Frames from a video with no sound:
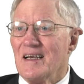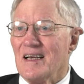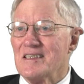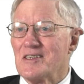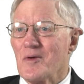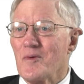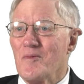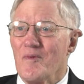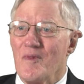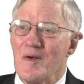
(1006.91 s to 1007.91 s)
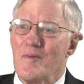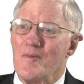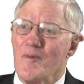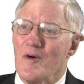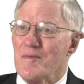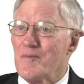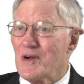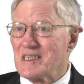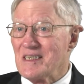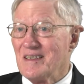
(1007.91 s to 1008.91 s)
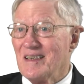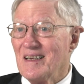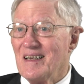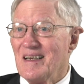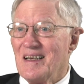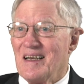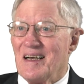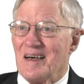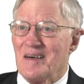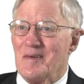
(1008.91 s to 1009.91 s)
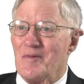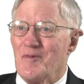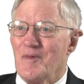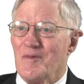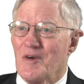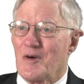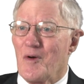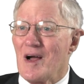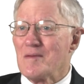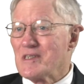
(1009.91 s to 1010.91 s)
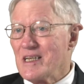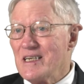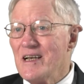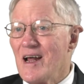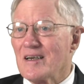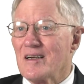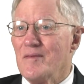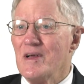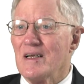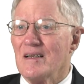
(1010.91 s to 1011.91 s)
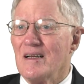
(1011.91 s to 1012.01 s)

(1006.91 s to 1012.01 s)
And so they were imprisoned for crimes they did not commit.